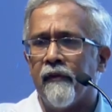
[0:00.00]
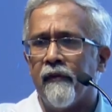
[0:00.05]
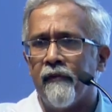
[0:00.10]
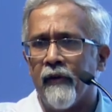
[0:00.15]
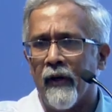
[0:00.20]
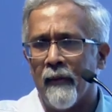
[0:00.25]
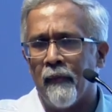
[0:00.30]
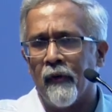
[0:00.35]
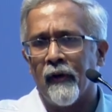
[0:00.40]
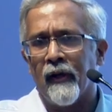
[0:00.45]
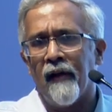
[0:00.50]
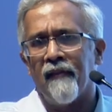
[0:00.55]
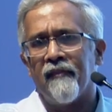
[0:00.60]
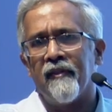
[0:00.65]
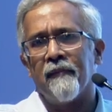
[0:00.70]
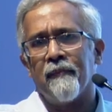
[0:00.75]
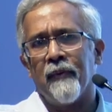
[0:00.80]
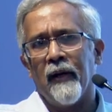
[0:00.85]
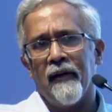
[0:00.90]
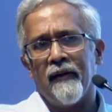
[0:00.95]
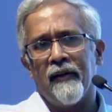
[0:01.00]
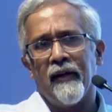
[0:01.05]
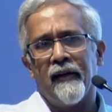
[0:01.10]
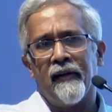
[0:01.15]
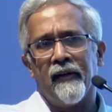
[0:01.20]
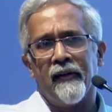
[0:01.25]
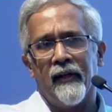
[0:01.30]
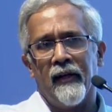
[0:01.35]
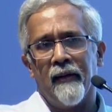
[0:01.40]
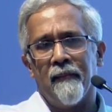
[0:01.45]
fibrocalcic
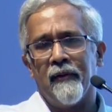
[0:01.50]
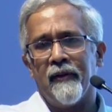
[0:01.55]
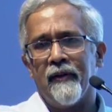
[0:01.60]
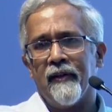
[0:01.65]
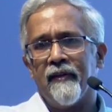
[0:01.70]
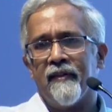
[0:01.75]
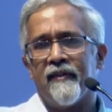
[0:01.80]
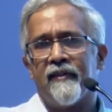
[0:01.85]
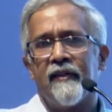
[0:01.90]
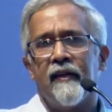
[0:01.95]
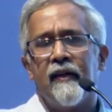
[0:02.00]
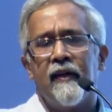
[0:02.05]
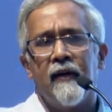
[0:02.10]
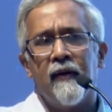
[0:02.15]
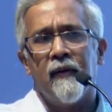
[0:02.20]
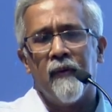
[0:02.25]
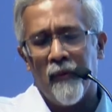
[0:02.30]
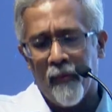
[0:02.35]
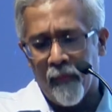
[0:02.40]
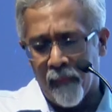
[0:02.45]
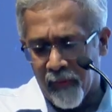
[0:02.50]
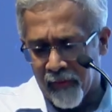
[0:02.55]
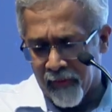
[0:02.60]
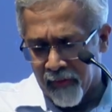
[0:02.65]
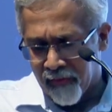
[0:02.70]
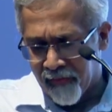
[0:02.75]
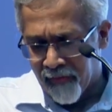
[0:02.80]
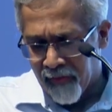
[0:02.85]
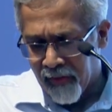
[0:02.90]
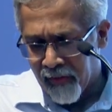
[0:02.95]
pancreatic diabetes with
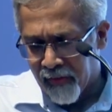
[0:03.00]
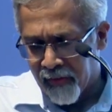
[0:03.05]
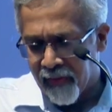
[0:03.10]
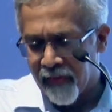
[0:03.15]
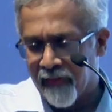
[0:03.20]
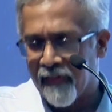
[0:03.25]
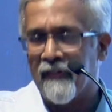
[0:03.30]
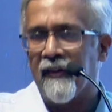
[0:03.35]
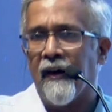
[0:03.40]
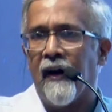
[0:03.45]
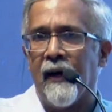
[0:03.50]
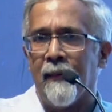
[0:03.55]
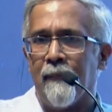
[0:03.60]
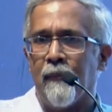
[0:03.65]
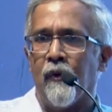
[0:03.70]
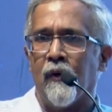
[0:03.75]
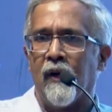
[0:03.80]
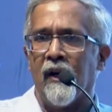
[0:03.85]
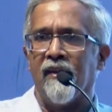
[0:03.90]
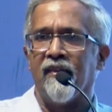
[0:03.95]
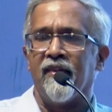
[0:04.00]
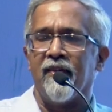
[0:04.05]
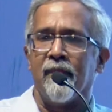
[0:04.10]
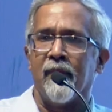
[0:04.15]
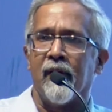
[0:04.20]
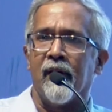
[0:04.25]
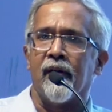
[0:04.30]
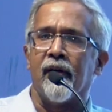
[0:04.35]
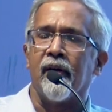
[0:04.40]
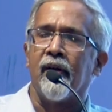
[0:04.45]
insulin is
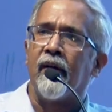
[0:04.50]
hypoglycemia.